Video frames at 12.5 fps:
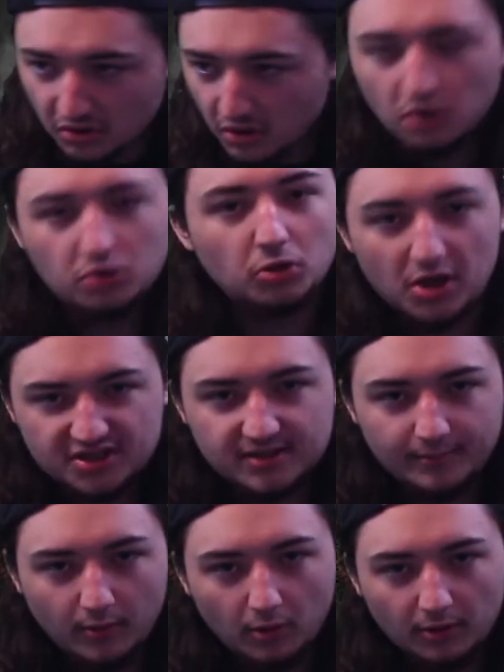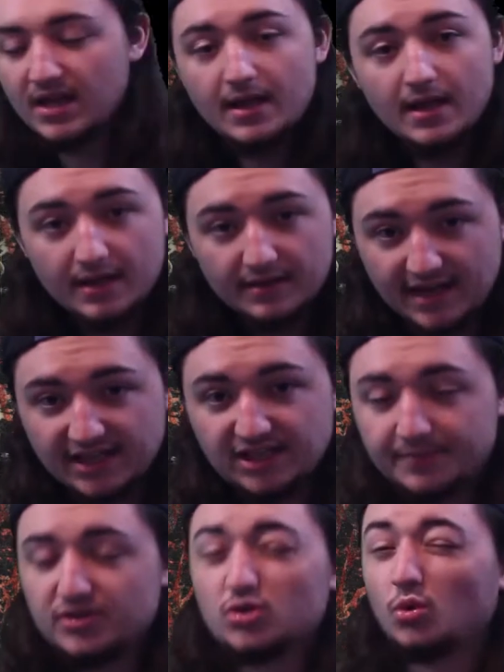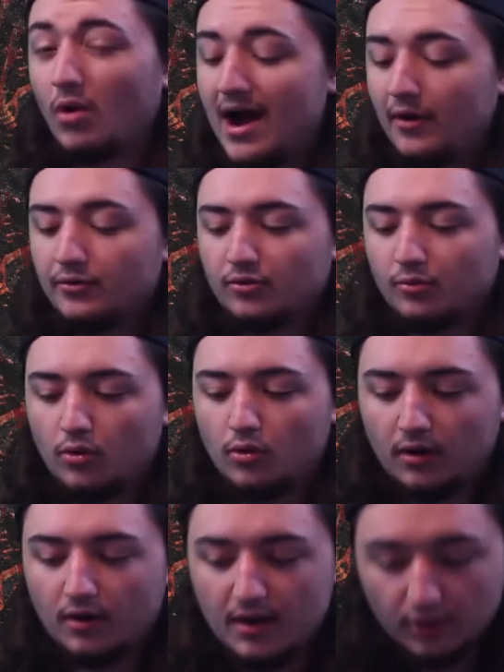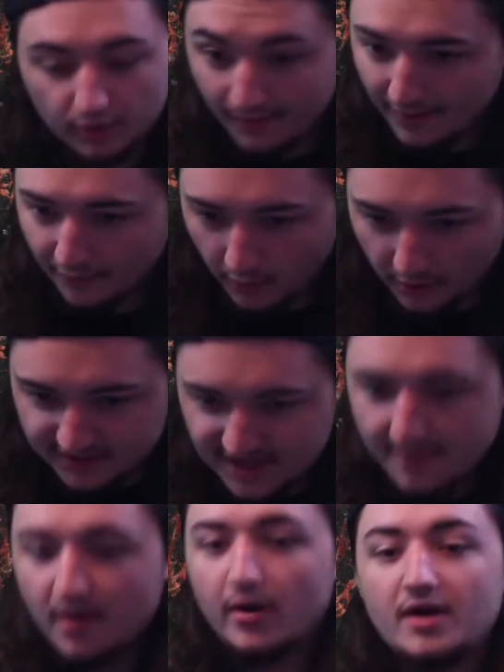across the board. Next up is Ground War Demo,